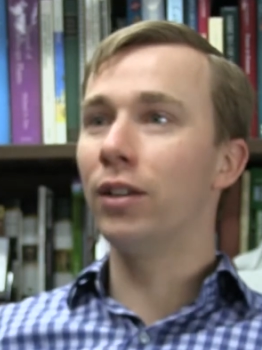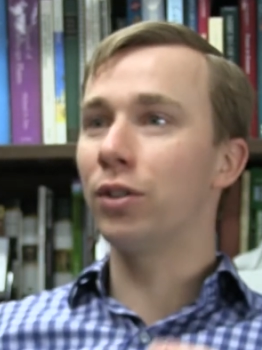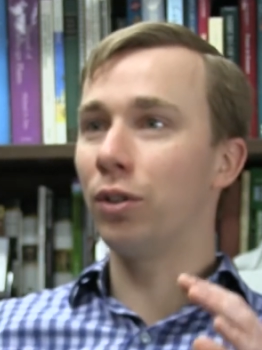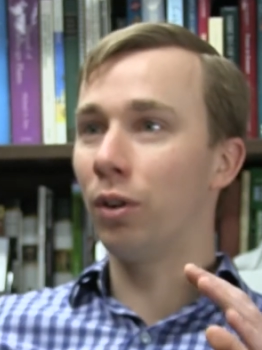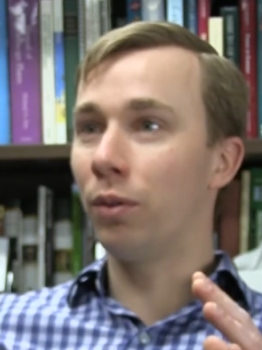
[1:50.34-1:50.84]

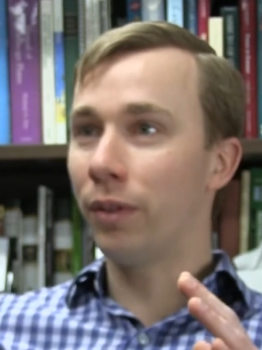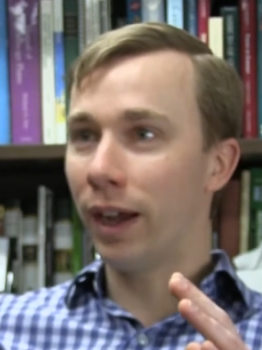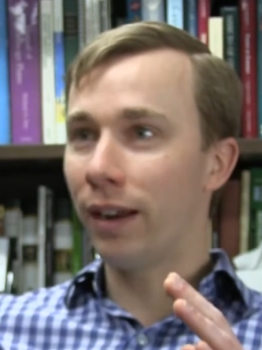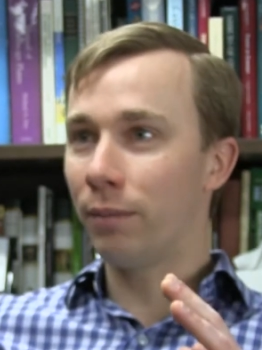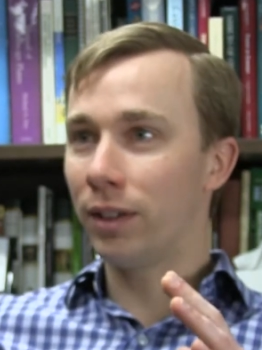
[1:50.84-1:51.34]
So though
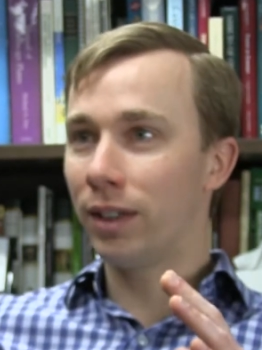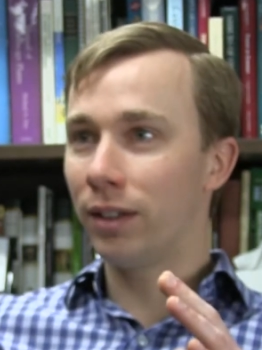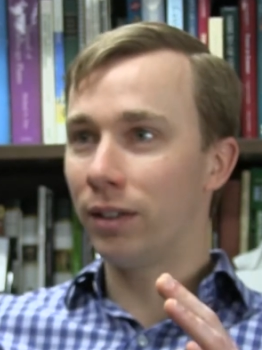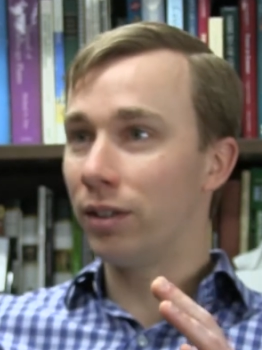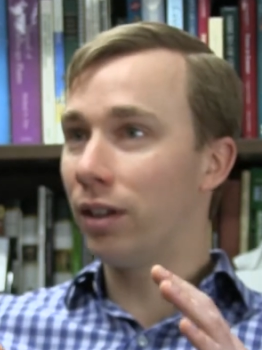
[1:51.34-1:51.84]
that
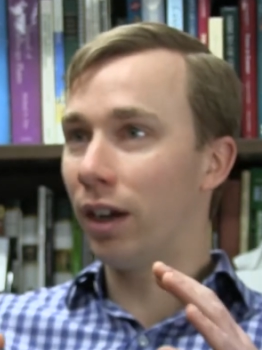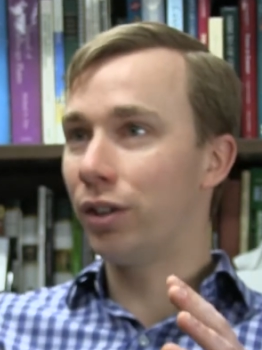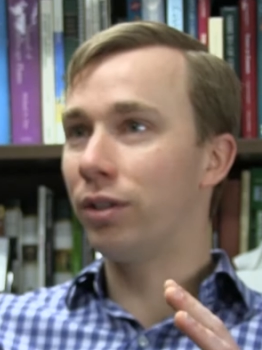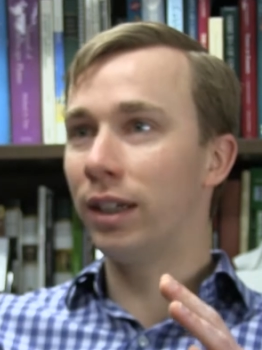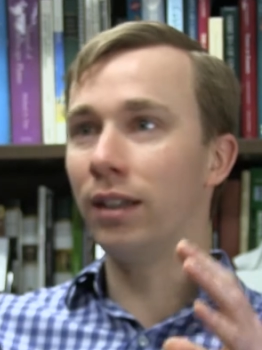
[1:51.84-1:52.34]
material is not
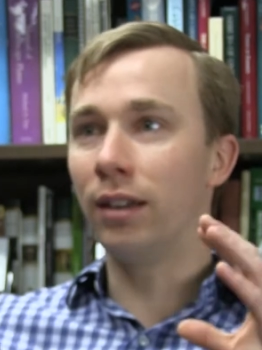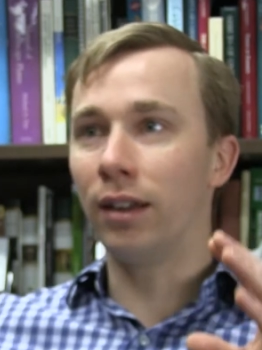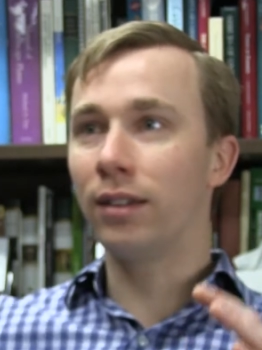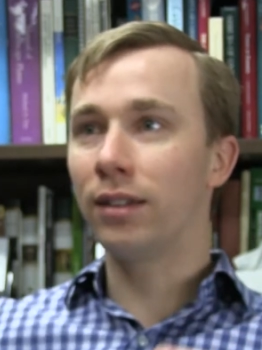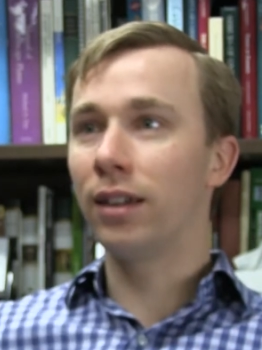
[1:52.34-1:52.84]
treated
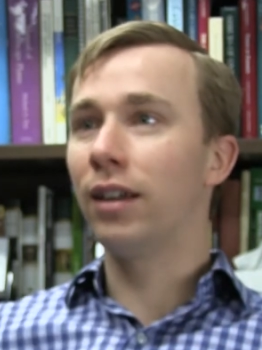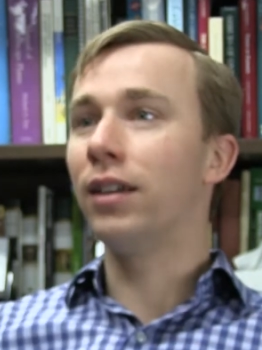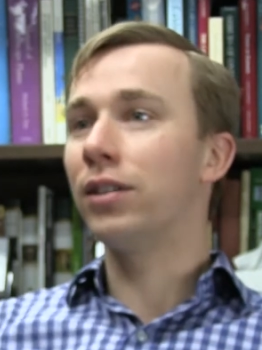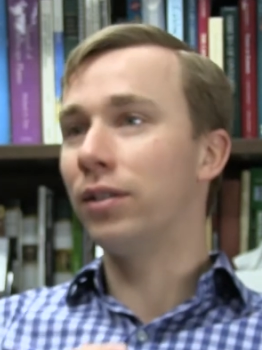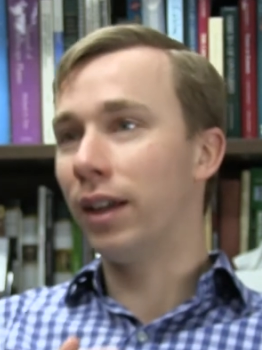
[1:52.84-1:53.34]
at
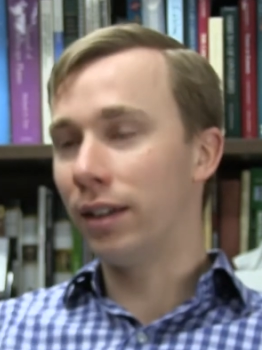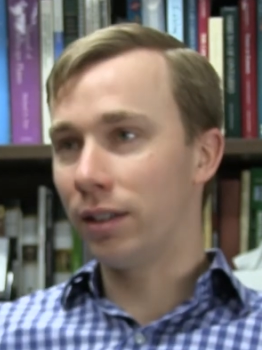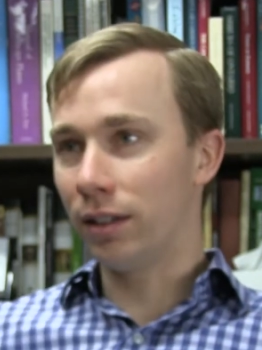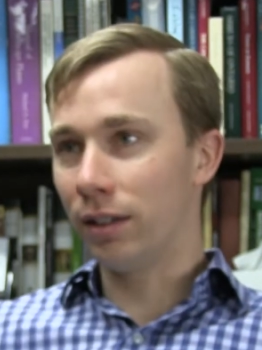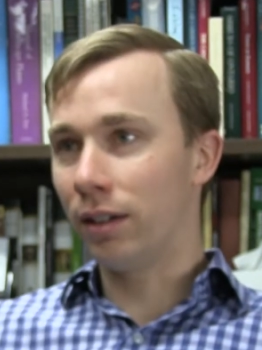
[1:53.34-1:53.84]
so
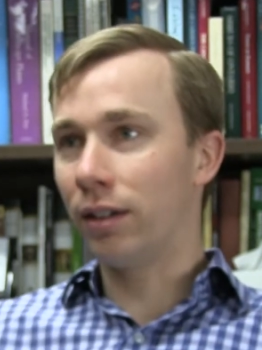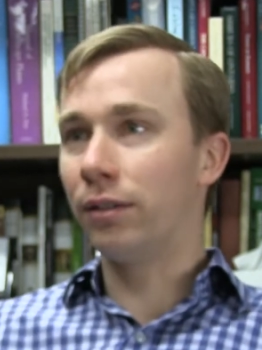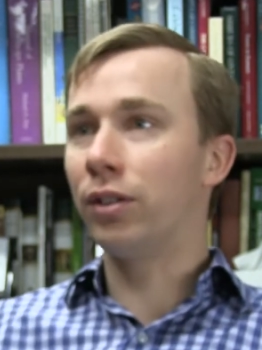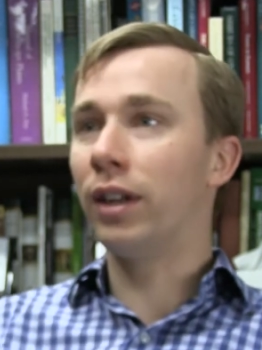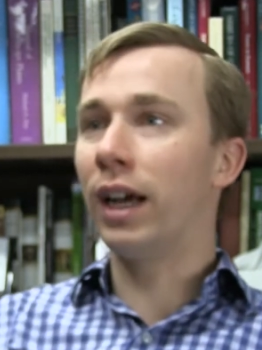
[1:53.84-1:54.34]
that's a,
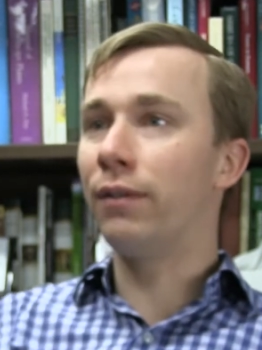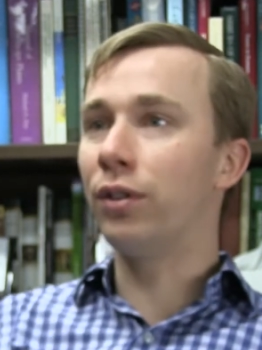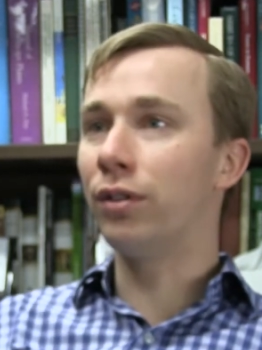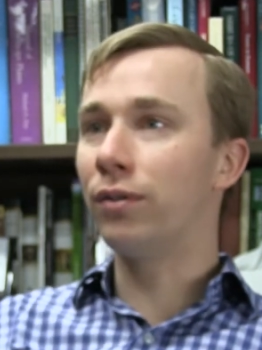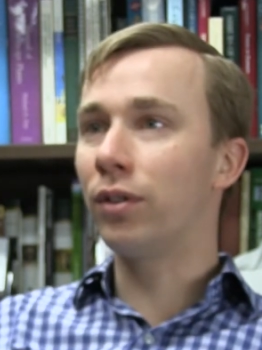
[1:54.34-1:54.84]
a good
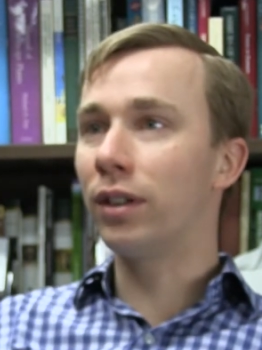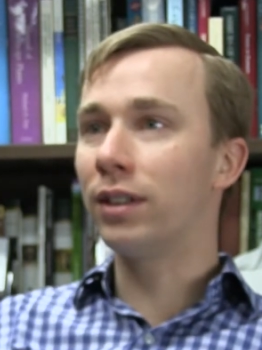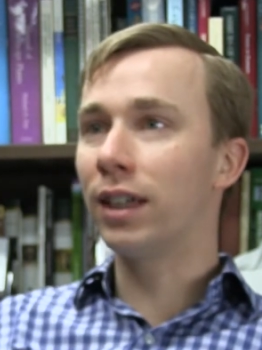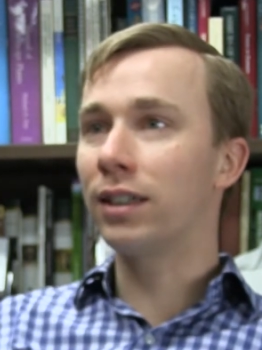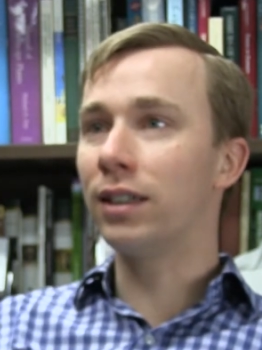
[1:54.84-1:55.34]
avenue for
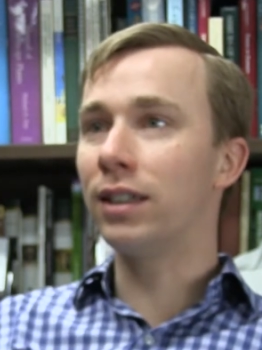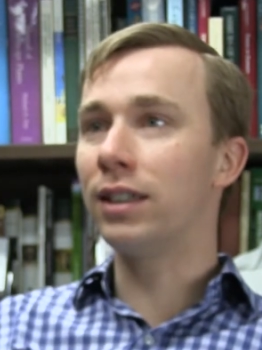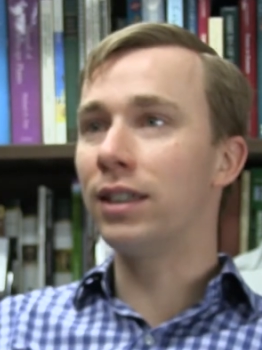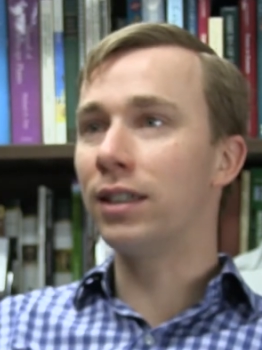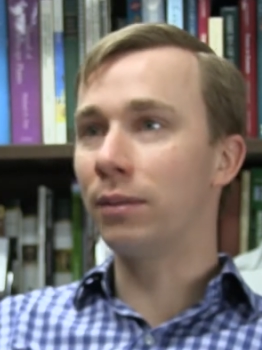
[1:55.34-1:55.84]
insects and
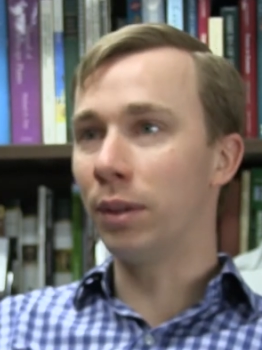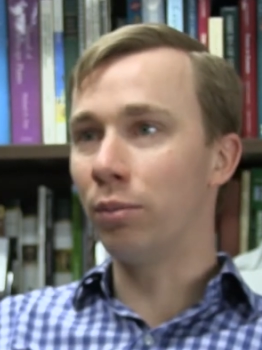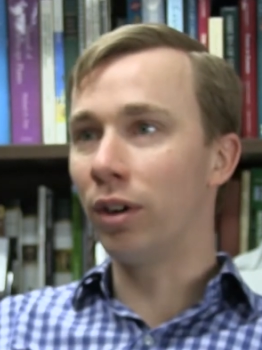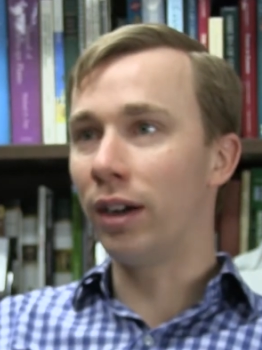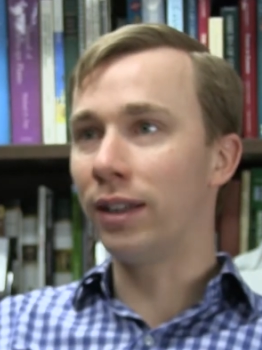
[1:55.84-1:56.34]
disease to be
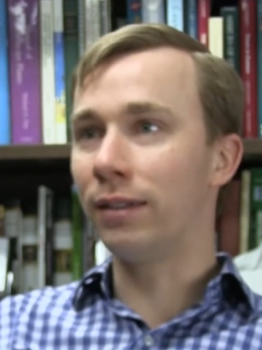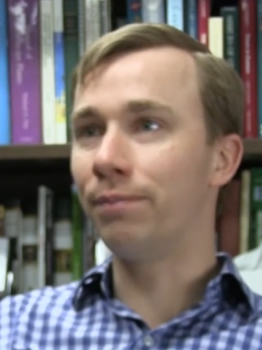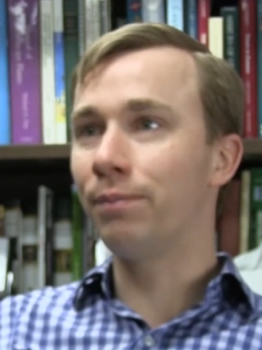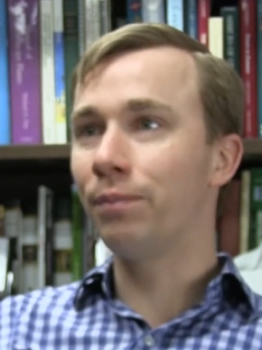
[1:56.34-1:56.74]
brought in